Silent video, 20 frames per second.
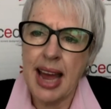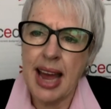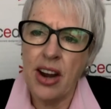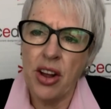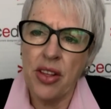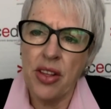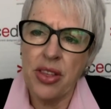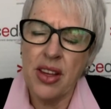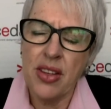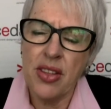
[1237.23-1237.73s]
And
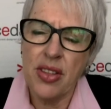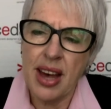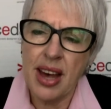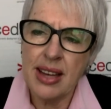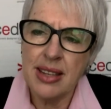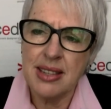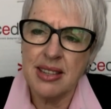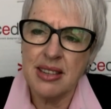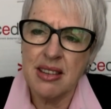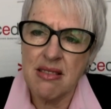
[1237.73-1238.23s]
I think
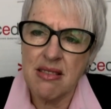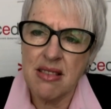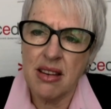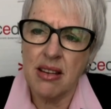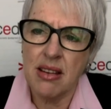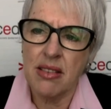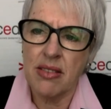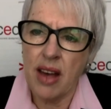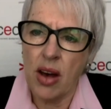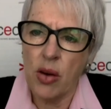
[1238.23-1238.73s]
that's the
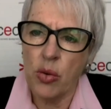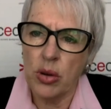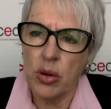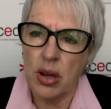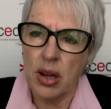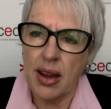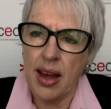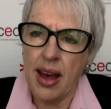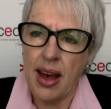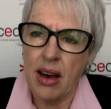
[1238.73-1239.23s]
thing that will
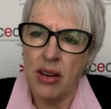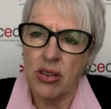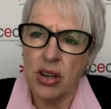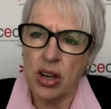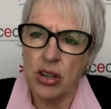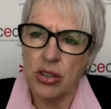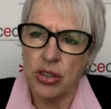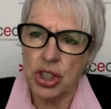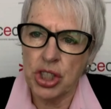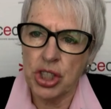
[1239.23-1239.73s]
allow
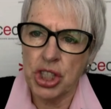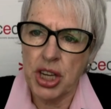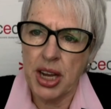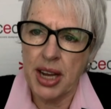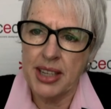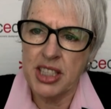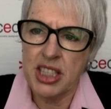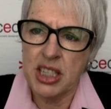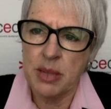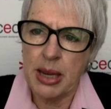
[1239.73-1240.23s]
culture
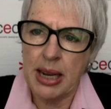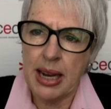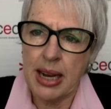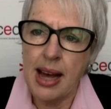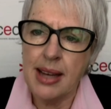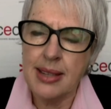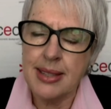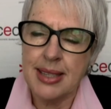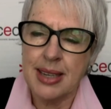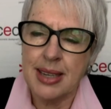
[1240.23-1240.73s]
change to be
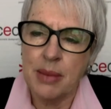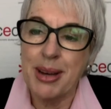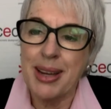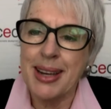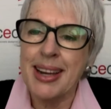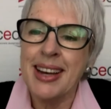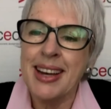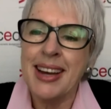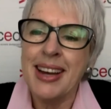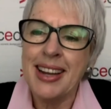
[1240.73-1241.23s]
lasting.
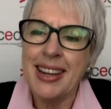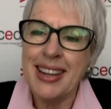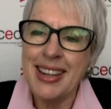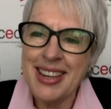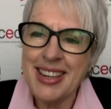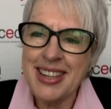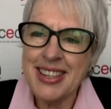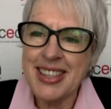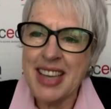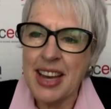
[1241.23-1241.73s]
But
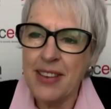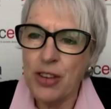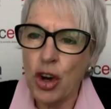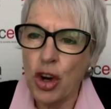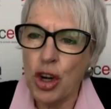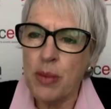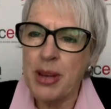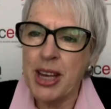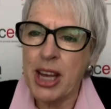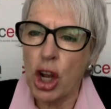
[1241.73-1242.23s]
leaders have
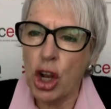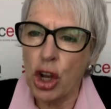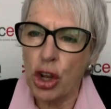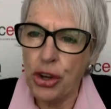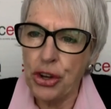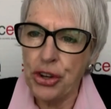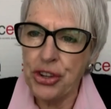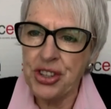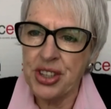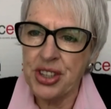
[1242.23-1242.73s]
got to be
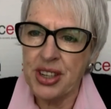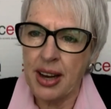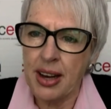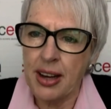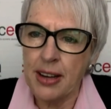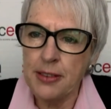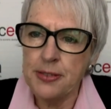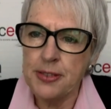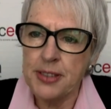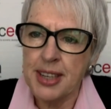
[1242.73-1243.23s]
alert
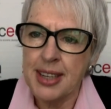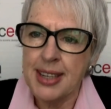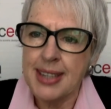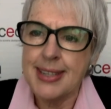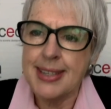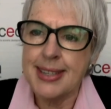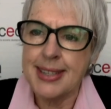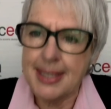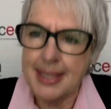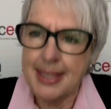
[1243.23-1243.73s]
enough
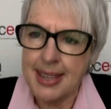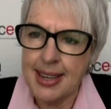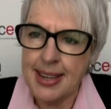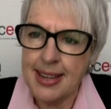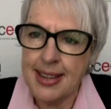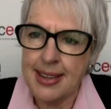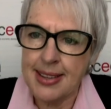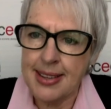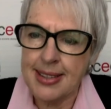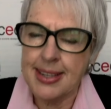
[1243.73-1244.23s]
to see
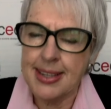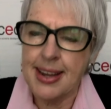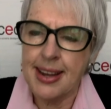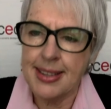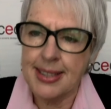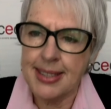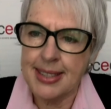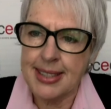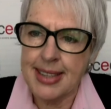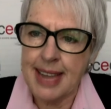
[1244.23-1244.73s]
this and
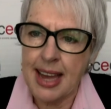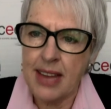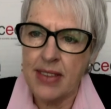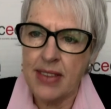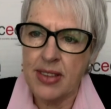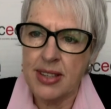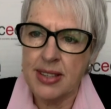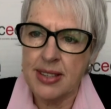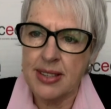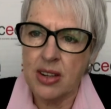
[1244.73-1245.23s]
understand
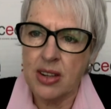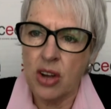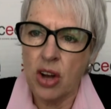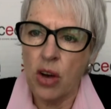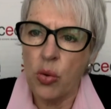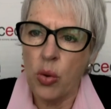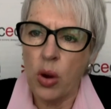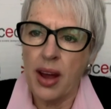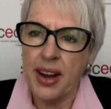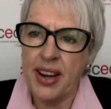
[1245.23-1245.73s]
this and
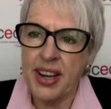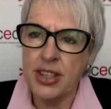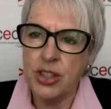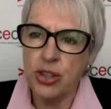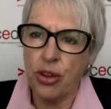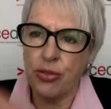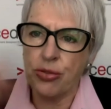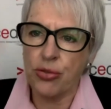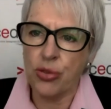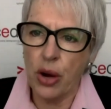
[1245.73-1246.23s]
go, well, I need
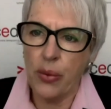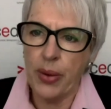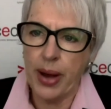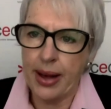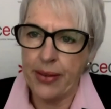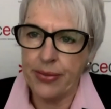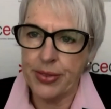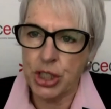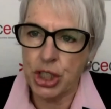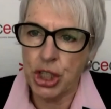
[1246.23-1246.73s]
to throw
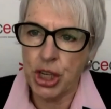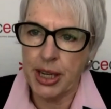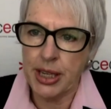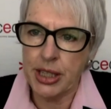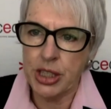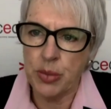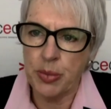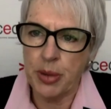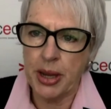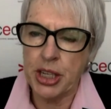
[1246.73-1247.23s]
out the
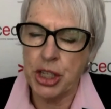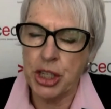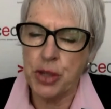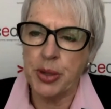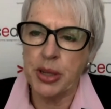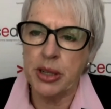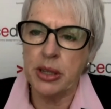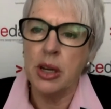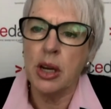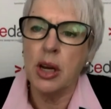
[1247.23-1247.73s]
change
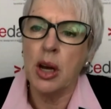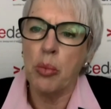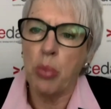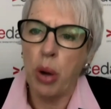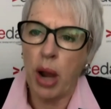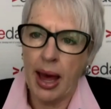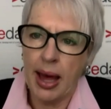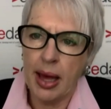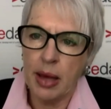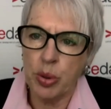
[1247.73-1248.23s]
management
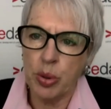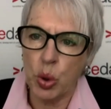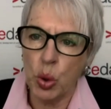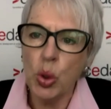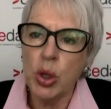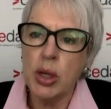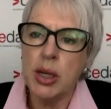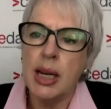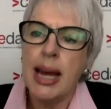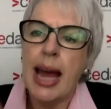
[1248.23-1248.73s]

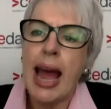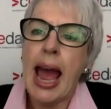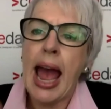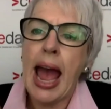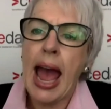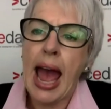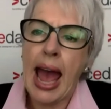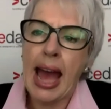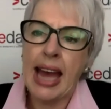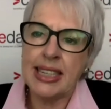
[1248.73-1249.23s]
playbook
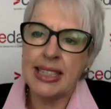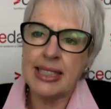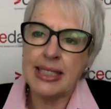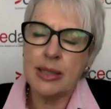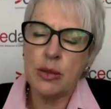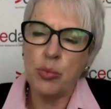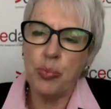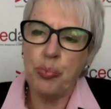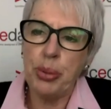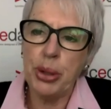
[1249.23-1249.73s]

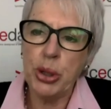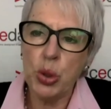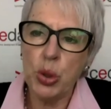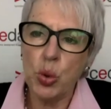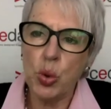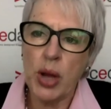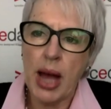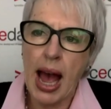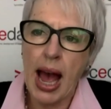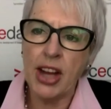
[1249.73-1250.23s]
and
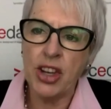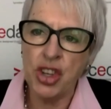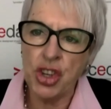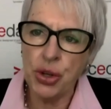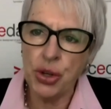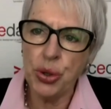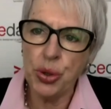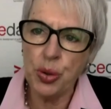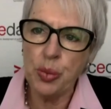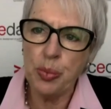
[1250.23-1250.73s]
build a
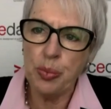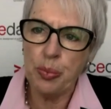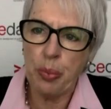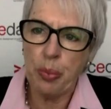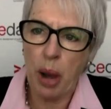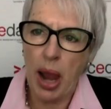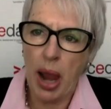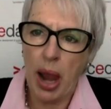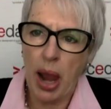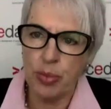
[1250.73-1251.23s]
new
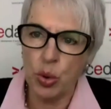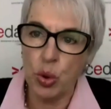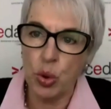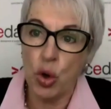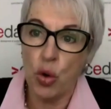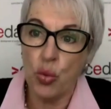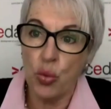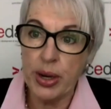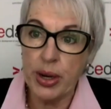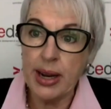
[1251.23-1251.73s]
playbook
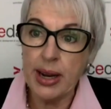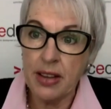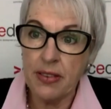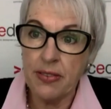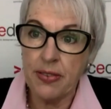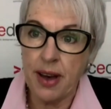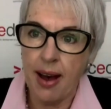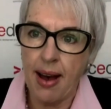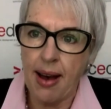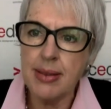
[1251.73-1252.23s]
really
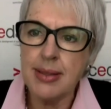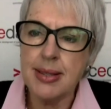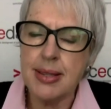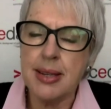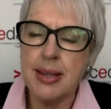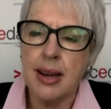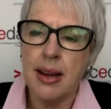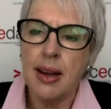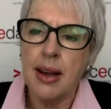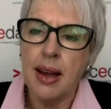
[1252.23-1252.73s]

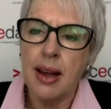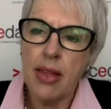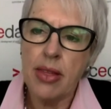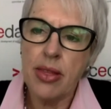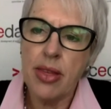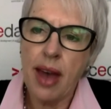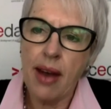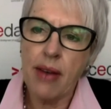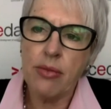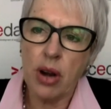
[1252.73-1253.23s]
fast
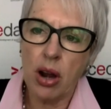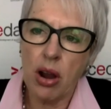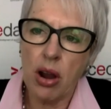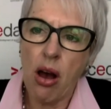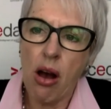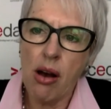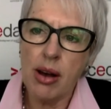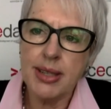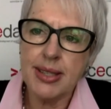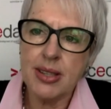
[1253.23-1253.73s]
that
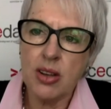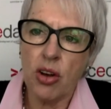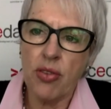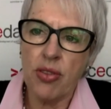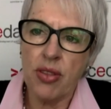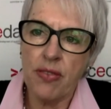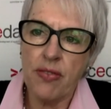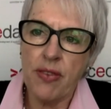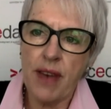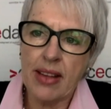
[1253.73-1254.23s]
relies on
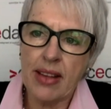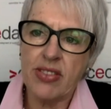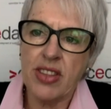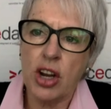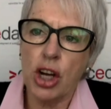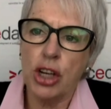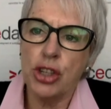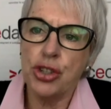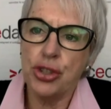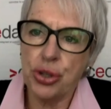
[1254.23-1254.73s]
the fact that
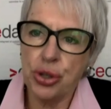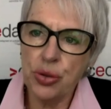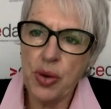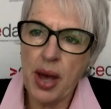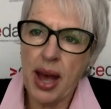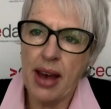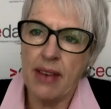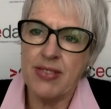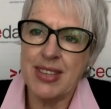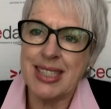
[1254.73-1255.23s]
I do
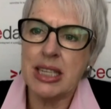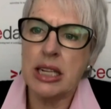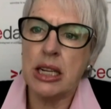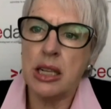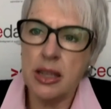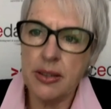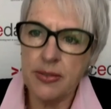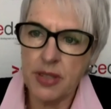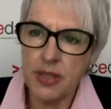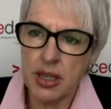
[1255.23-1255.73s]
have this
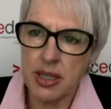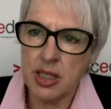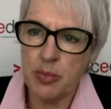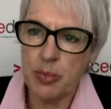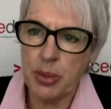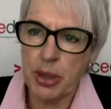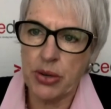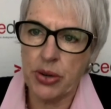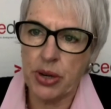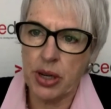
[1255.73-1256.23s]
lived
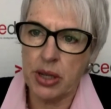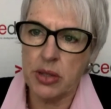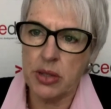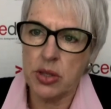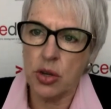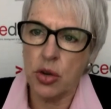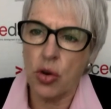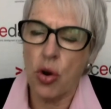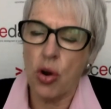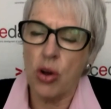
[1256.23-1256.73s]
experience
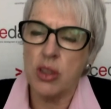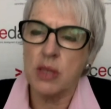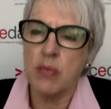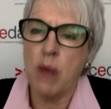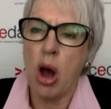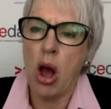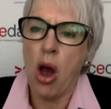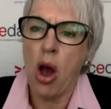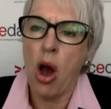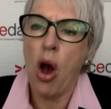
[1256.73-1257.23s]
across
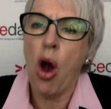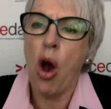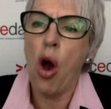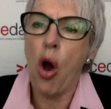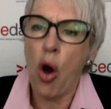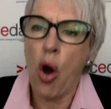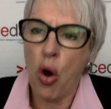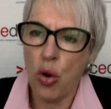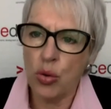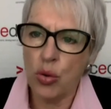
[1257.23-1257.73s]
my
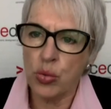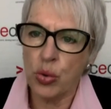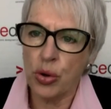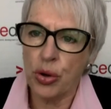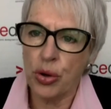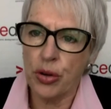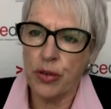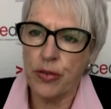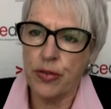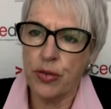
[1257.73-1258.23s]
whole
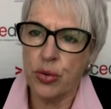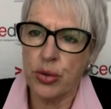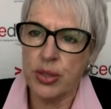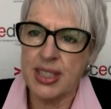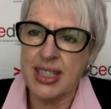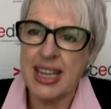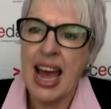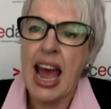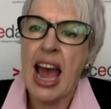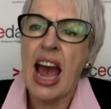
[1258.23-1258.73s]

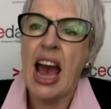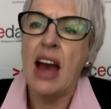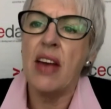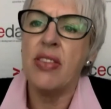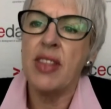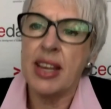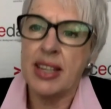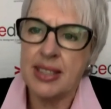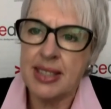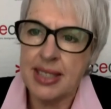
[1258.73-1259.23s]
workforce,
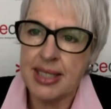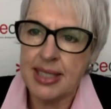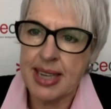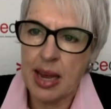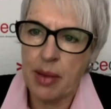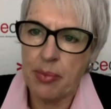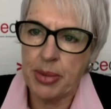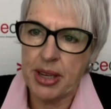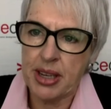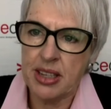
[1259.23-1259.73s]
and then
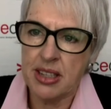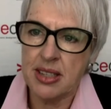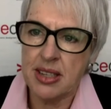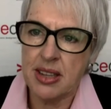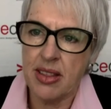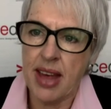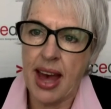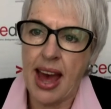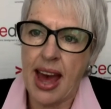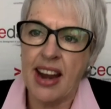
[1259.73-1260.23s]
step
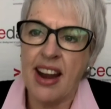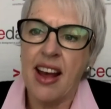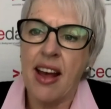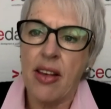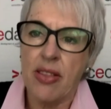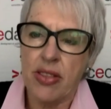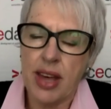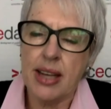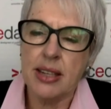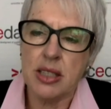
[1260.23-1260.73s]
into that.
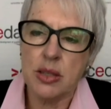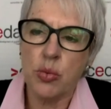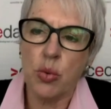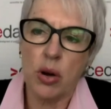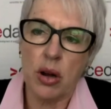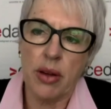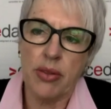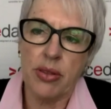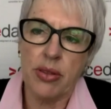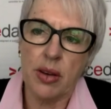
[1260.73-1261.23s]
That's
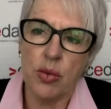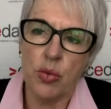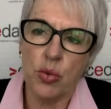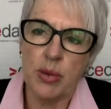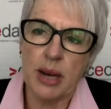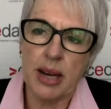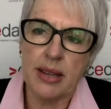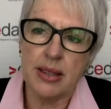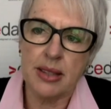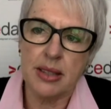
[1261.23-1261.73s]
what I think will
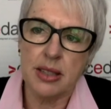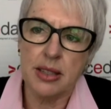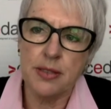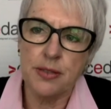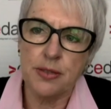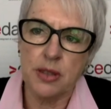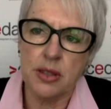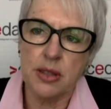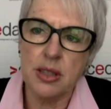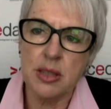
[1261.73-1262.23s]
make the
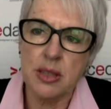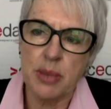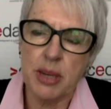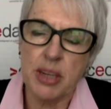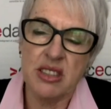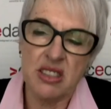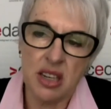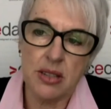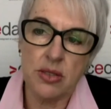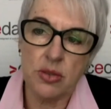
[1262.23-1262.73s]
difference, but
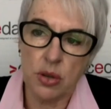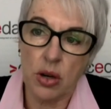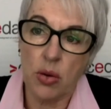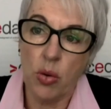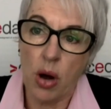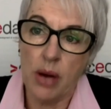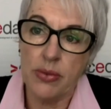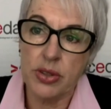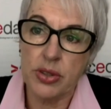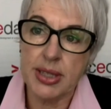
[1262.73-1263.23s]
it does
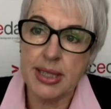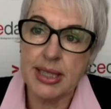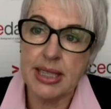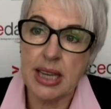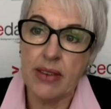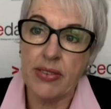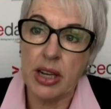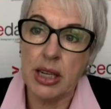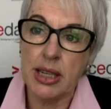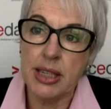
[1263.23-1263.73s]
require very
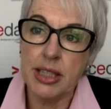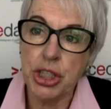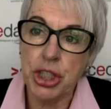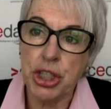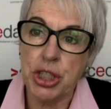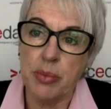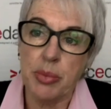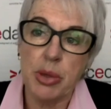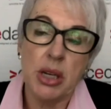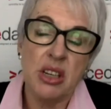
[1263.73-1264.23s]
savvy
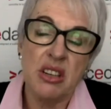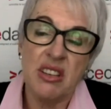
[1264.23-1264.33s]
leadership.